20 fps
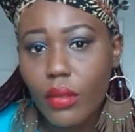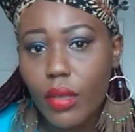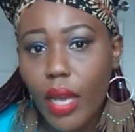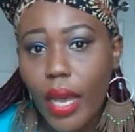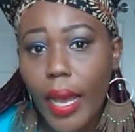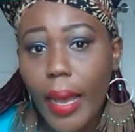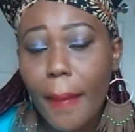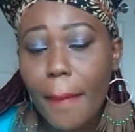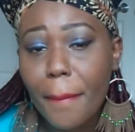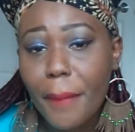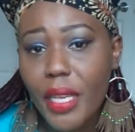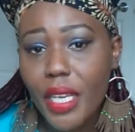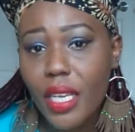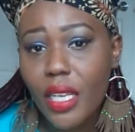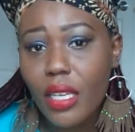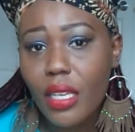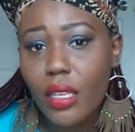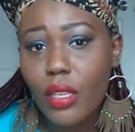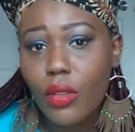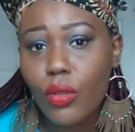I
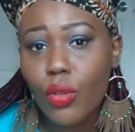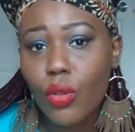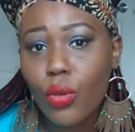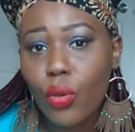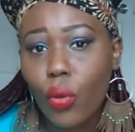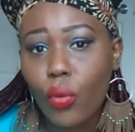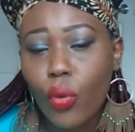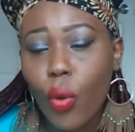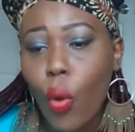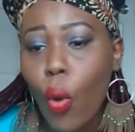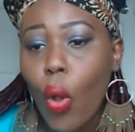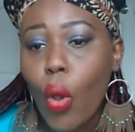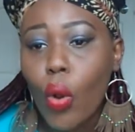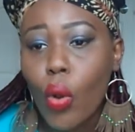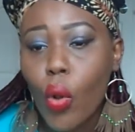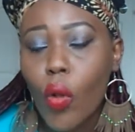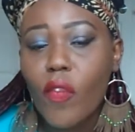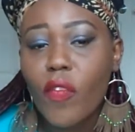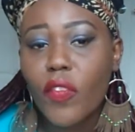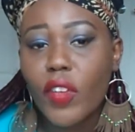mean, the
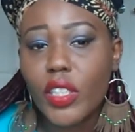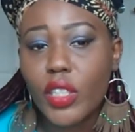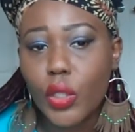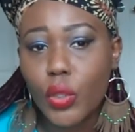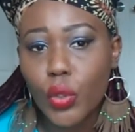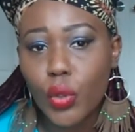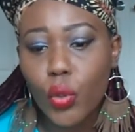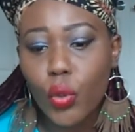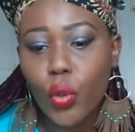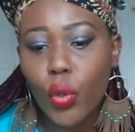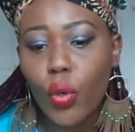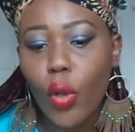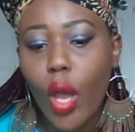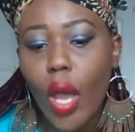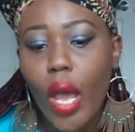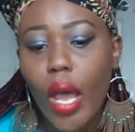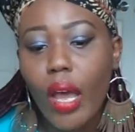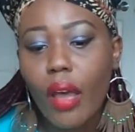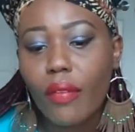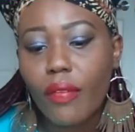whole conflated union
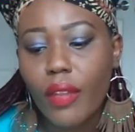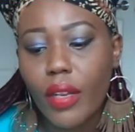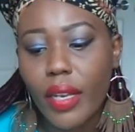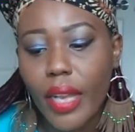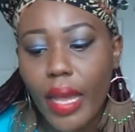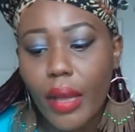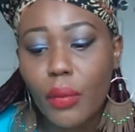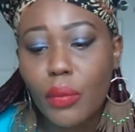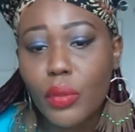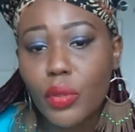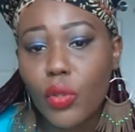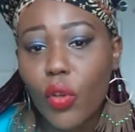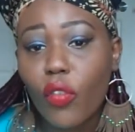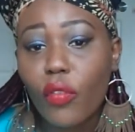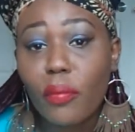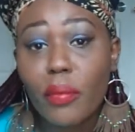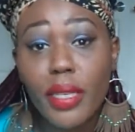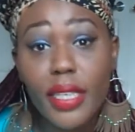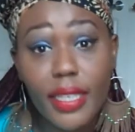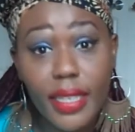of the language of
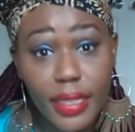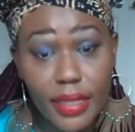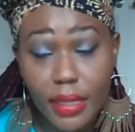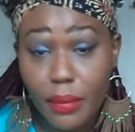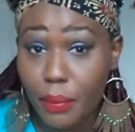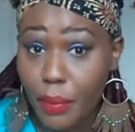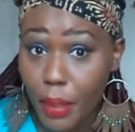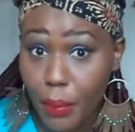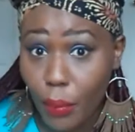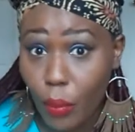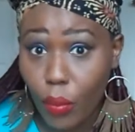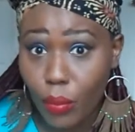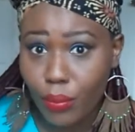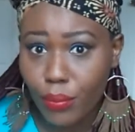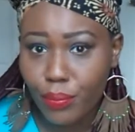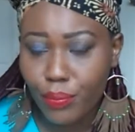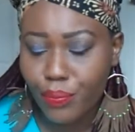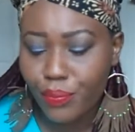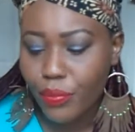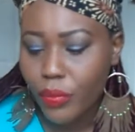melanated people.
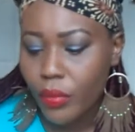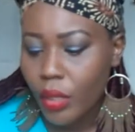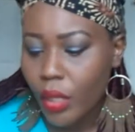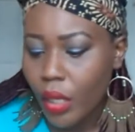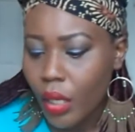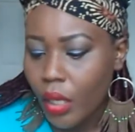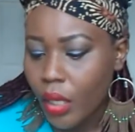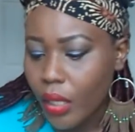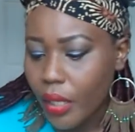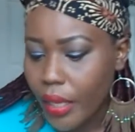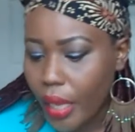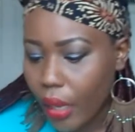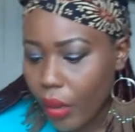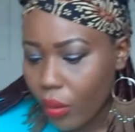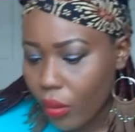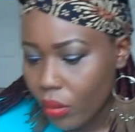Now,